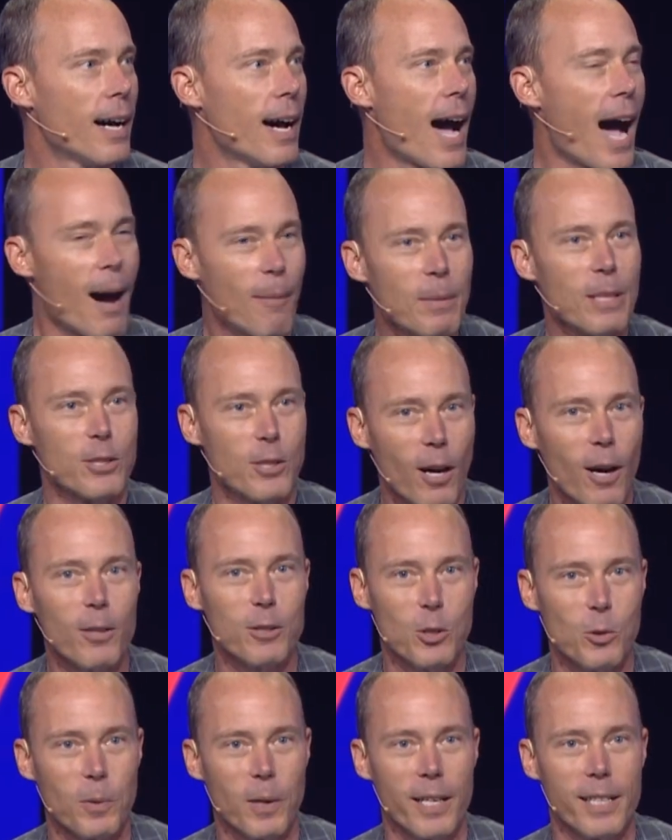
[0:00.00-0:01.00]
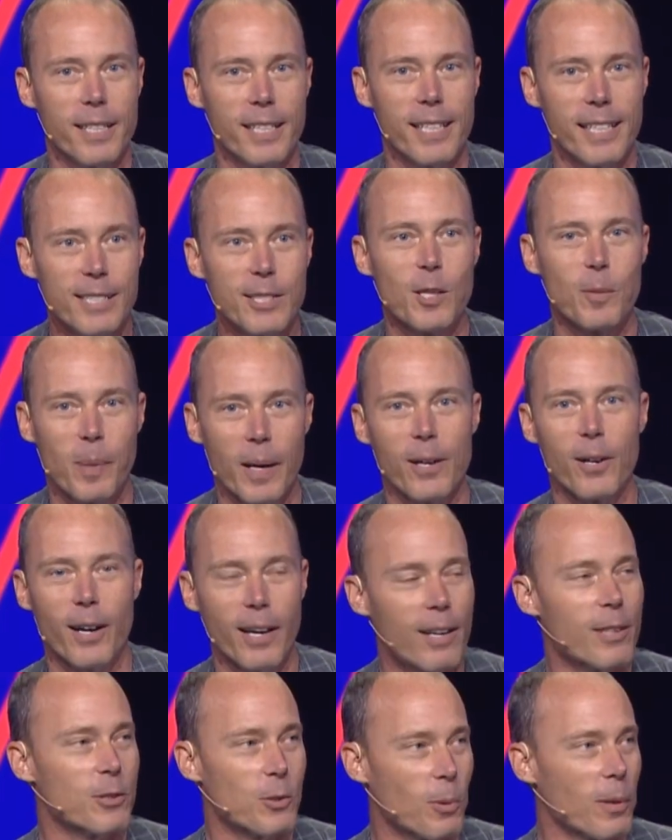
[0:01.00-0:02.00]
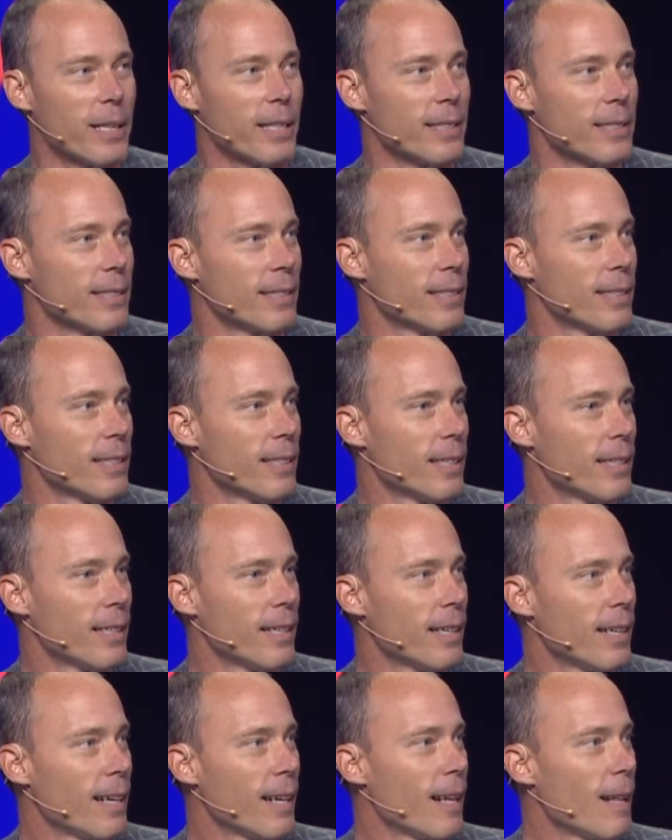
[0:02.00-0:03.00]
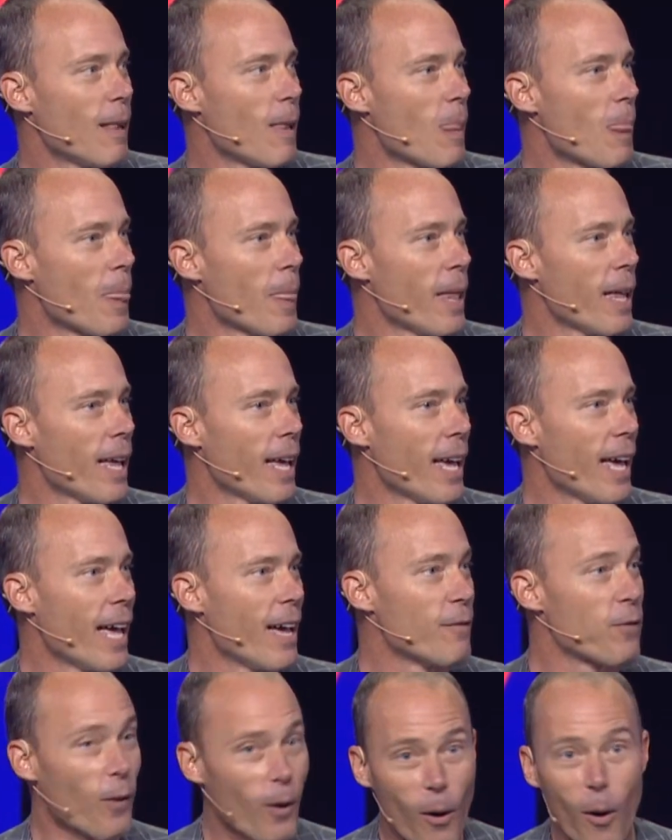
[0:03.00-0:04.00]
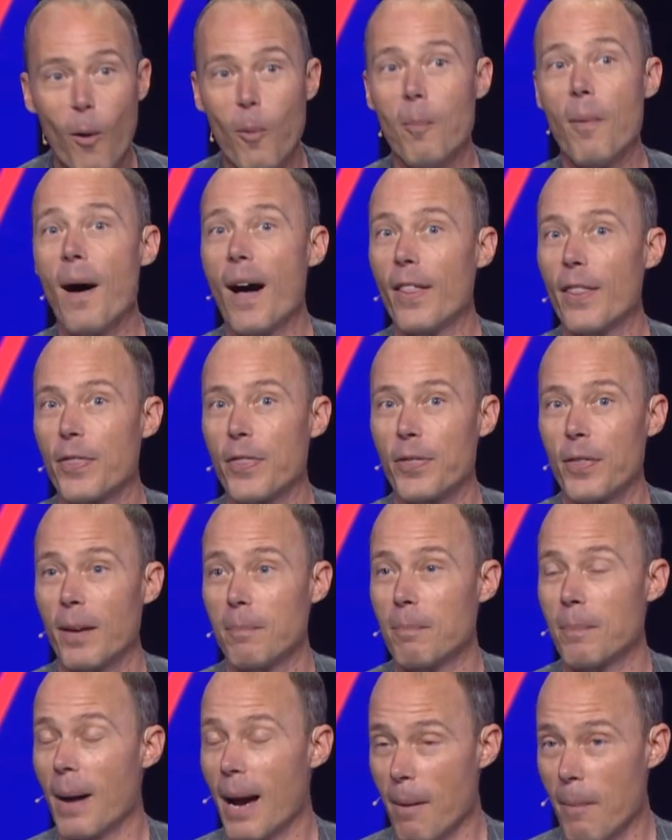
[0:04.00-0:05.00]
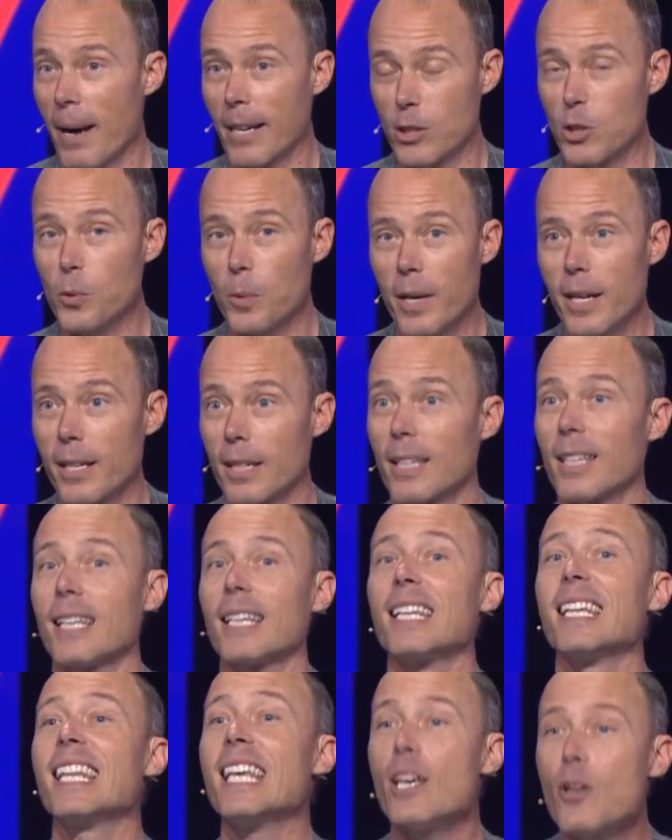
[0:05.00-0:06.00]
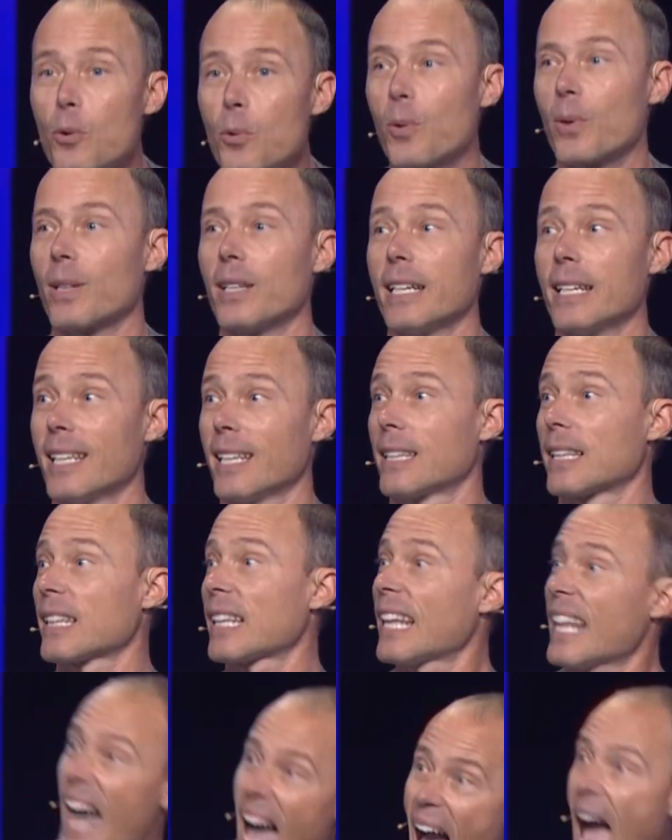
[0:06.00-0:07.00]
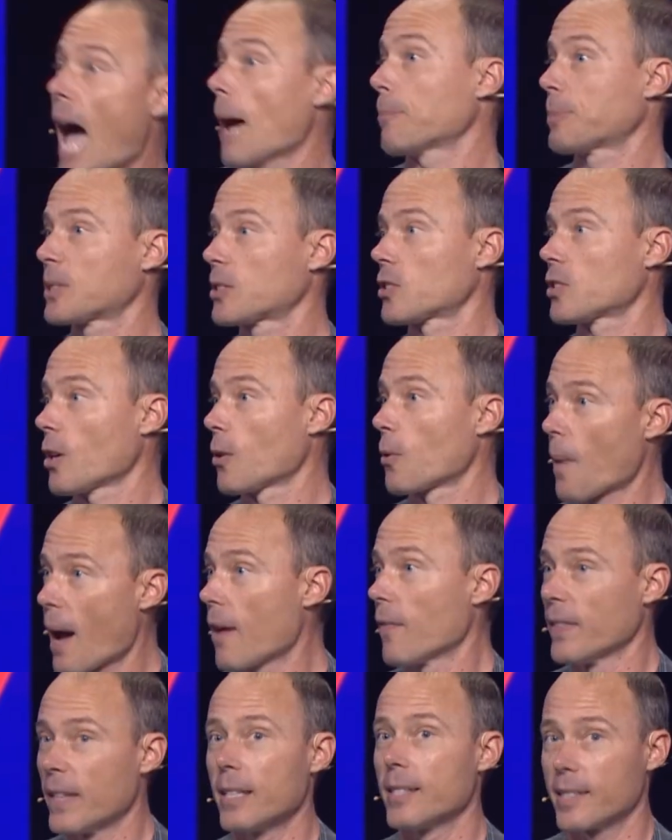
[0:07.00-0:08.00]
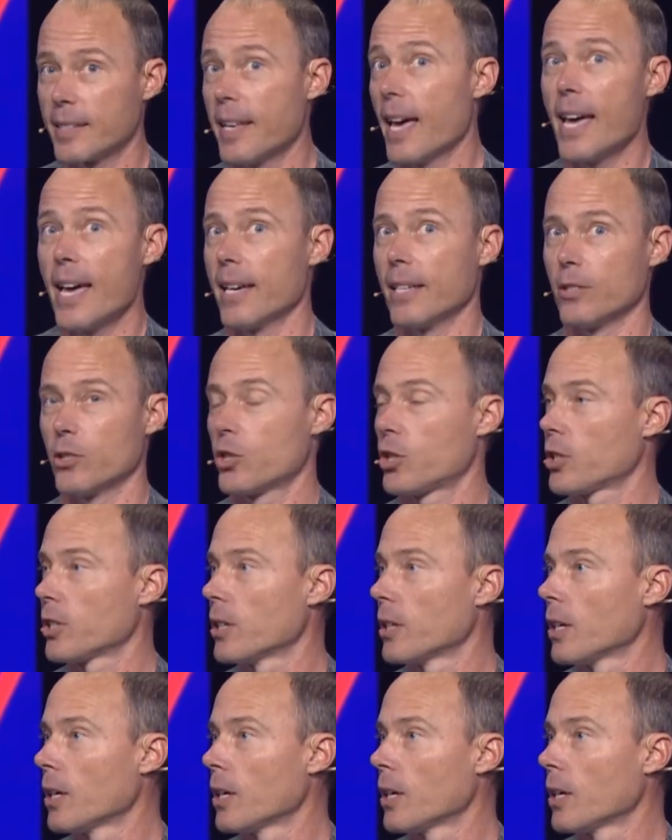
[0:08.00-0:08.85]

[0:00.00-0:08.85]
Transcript: I'm the tall twin, he's the better hair twin. And for a whole month, my twin literally did laps around this stage.